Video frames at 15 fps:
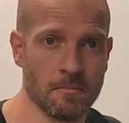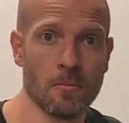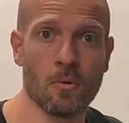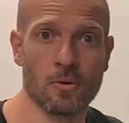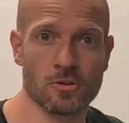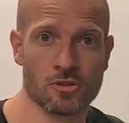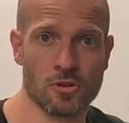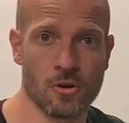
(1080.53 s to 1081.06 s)

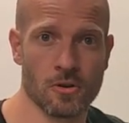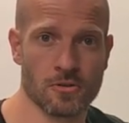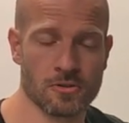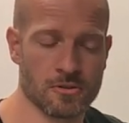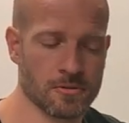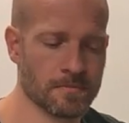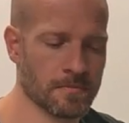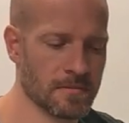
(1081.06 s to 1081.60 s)
more
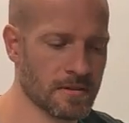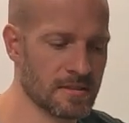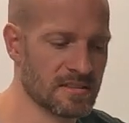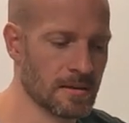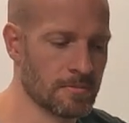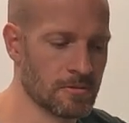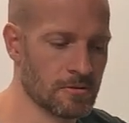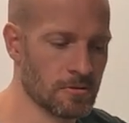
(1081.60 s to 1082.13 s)
charged.
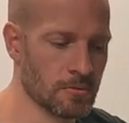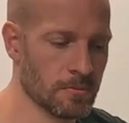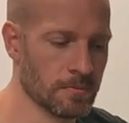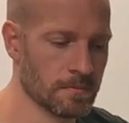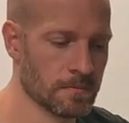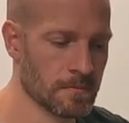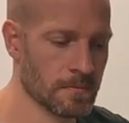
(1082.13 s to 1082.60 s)
That's up to you.